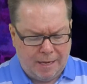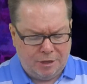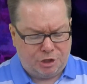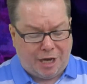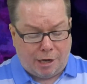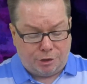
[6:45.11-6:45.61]

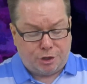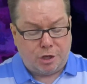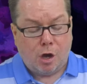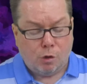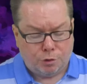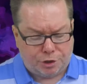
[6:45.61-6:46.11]
Charles
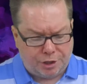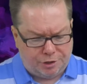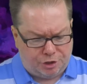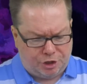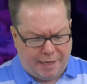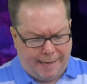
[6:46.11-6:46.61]
Colson
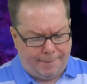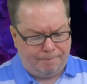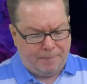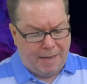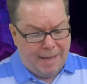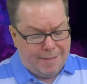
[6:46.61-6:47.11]
said,
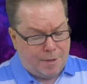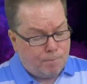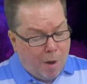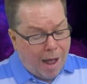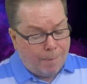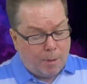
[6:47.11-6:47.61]
the
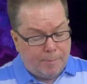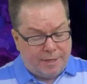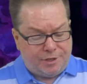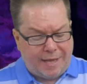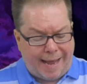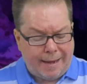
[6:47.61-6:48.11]
problem
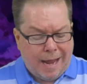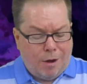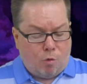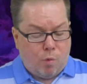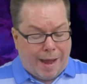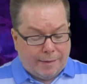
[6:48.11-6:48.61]
is that
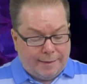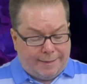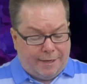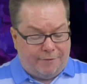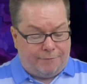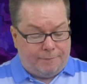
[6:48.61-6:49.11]

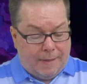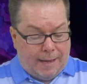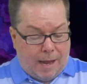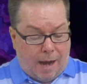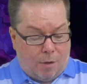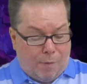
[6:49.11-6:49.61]
relative
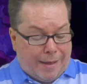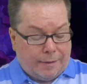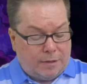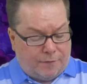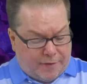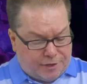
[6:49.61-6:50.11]
uh,
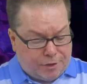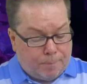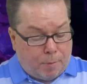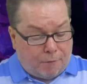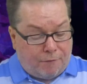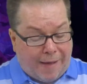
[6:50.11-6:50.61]
relativism
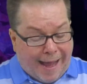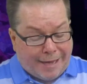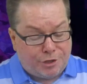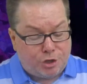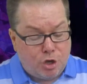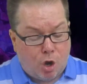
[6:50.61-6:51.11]

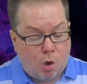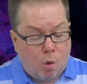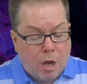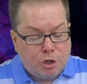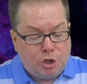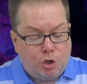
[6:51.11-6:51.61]
provides
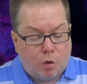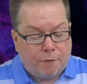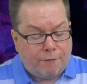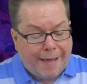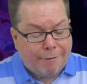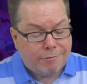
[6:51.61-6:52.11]
no sure
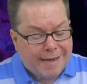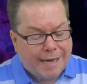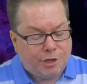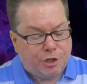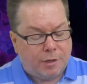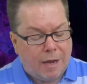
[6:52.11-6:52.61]

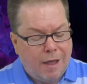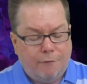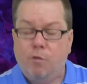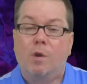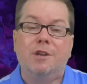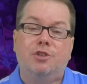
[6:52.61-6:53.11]
foundation
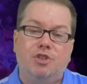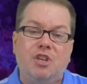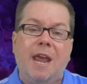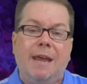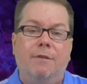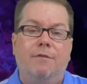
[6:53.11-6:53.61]
for a
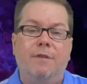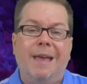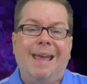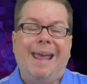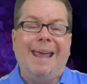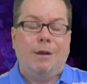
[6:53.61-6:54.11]
safe
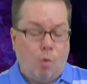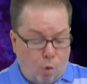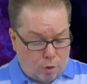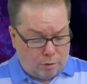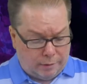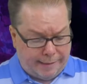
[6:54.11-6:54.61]
and
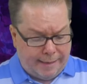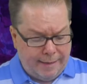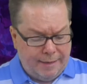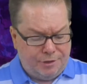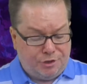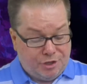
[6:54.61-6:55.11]
orderly
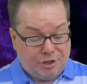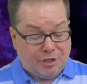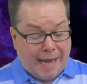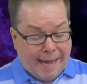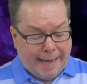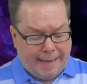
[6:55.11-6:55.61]

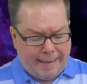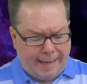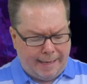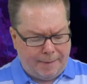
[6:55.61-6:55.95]
society.